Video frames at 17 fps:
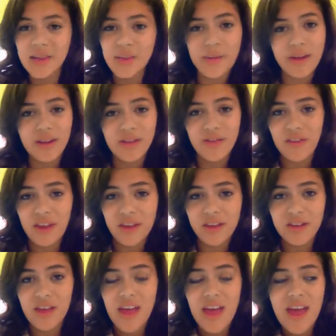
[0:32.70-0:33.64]
his biggest
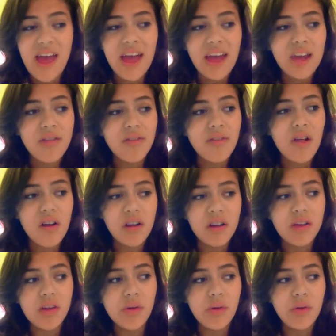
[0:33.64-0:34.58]
fan, and I'm
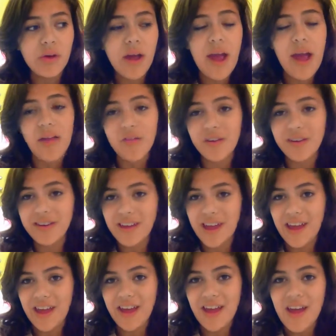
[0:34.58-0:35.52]
vlogging to her every
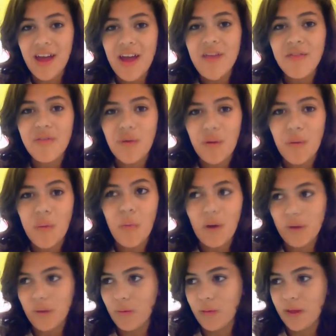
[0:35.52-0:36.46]
day for
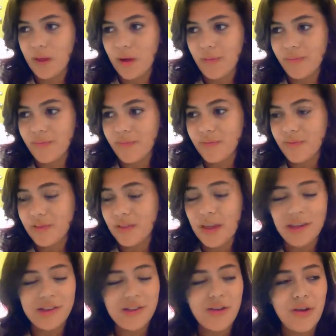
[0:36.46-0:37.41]
one whole year.
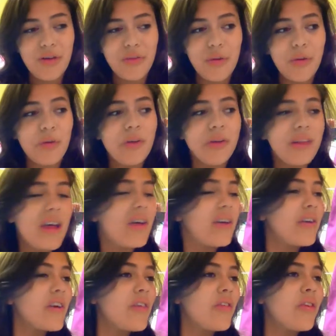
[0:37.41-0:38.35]
Last year I wrote her a
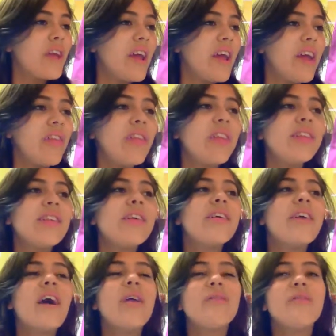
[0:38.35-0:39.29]
letter every day, and this
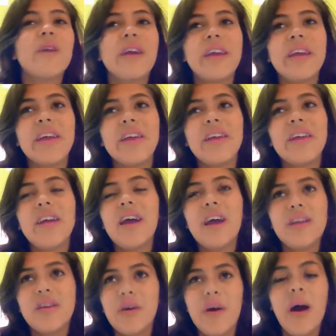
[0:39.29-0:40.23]
year I'm writing,
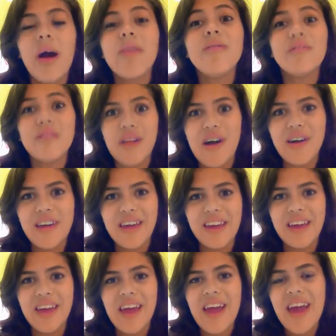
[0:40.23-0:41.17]
no, I'm
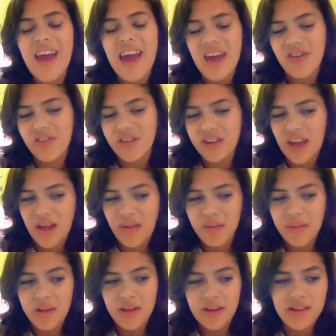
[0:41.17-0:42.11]
vlogging every day
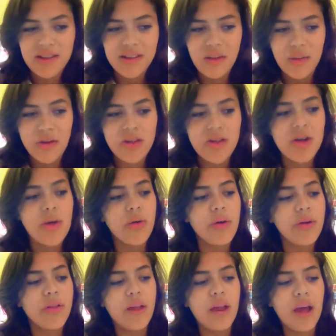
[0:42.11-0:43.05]
because I want to show
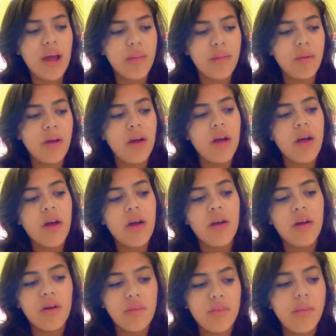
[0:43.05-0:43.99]
her that I'm
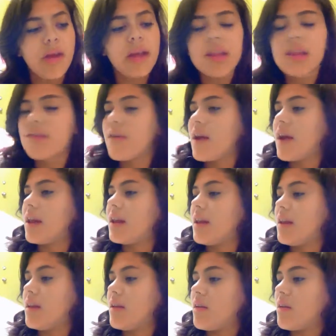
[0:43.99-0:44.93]
her biggest fan
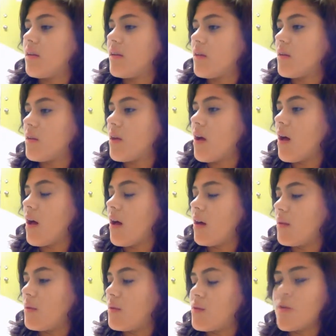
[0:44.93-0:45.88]
and her
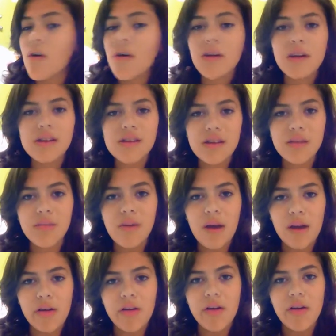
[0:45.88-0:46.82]
uh, strongest
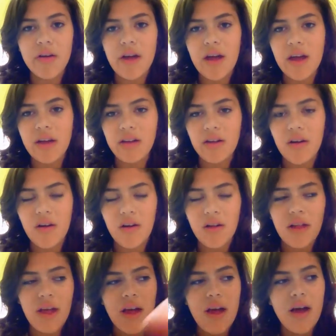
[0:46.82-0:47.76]
admirer and
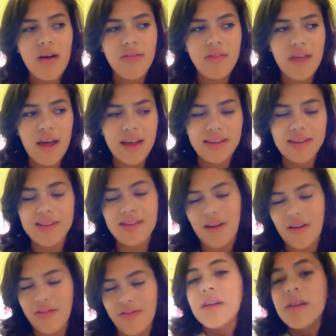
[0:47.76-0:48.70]
all of that
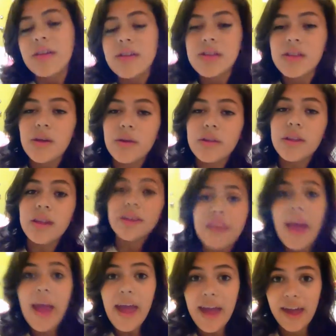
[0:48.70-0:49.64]
stuff. So
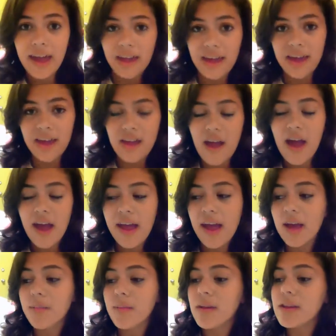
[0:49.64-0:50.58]
today, I
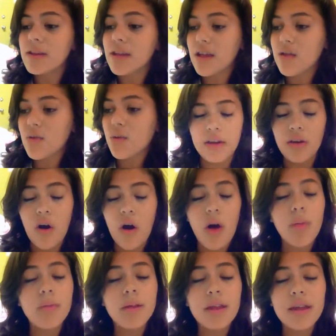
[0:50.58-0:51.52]
had my schedule
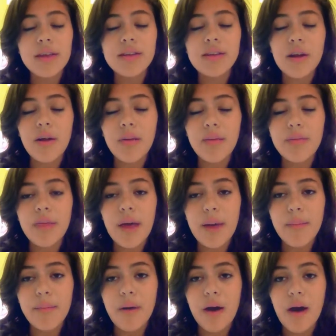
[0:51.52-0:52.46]
all planned out
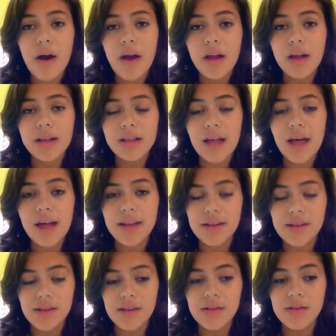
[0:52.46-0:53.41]
that my
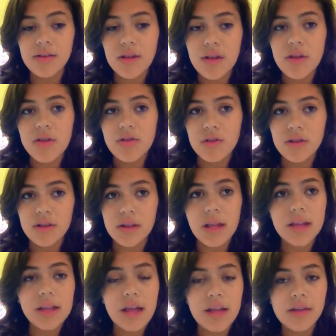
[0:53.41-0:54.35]
classes, just
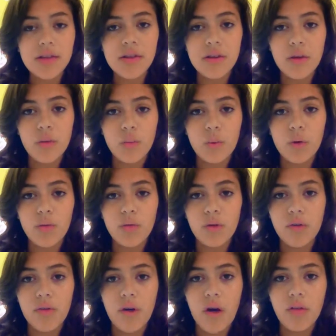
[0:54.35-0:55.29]
like last year, would
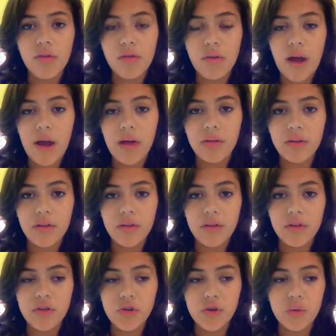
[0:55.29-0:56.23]
revolve around
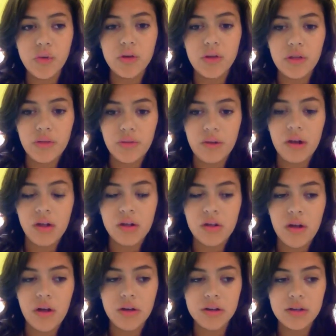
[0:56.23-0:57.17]
the two to three
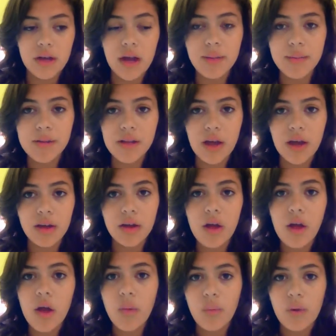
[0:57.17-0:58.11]
o'clock time slot
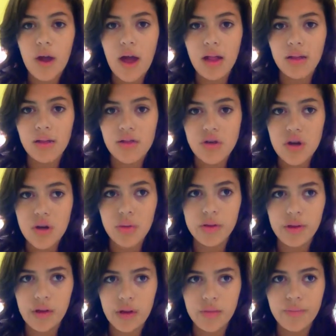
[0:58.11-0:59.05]
where Ellen's show
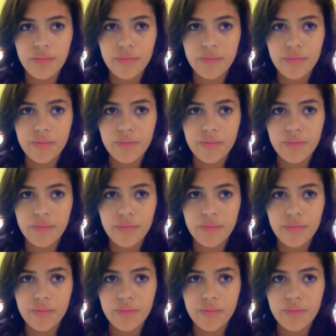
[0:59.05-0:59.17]
is on.